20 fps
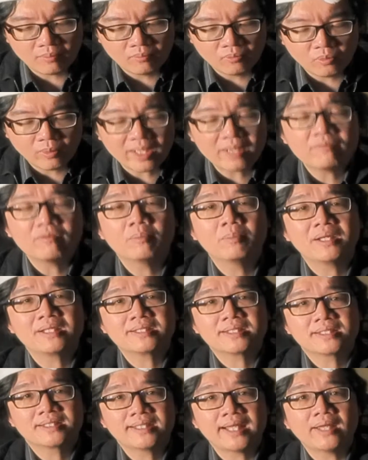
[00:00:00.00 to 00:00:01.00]
whatever
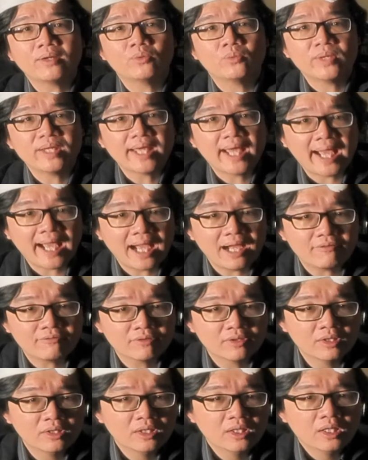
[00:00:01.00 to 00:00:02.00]
blessings that we have.
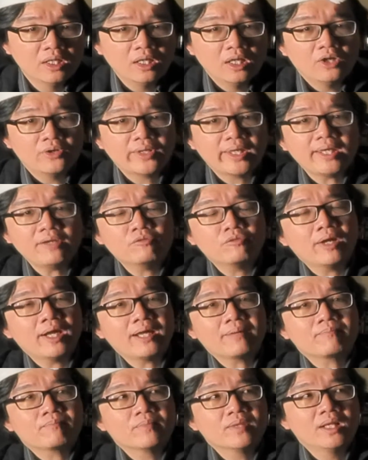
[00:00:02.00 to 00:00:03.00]
Okay,
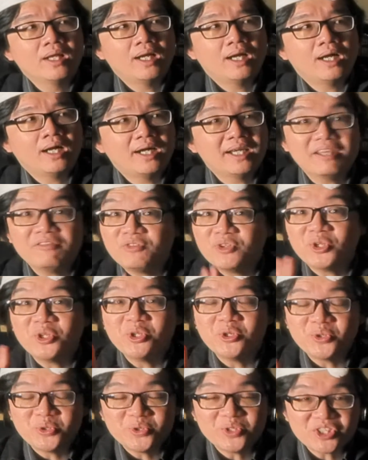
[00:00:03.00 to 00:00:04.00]
right, if you're
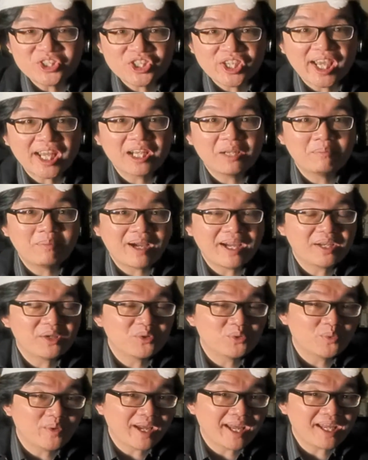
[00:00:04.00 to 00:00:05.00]
new to this channel, by
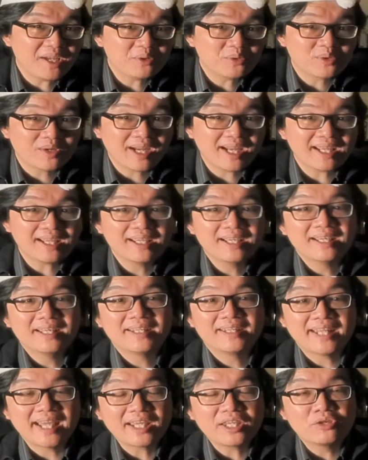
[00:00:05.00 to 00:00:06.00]
the way, right,
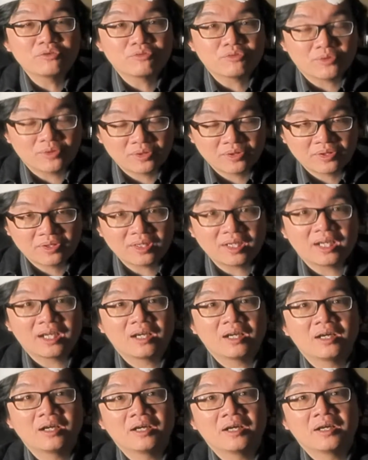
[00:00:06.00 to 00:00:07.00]
thank you for
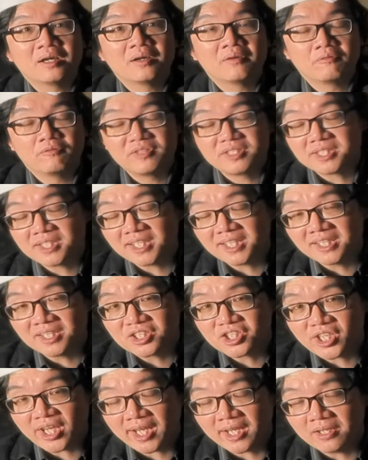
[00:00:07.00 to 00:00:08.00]
visiting
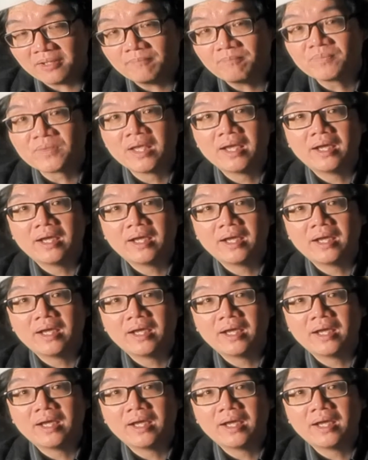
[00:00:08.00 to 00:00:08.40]
the channel.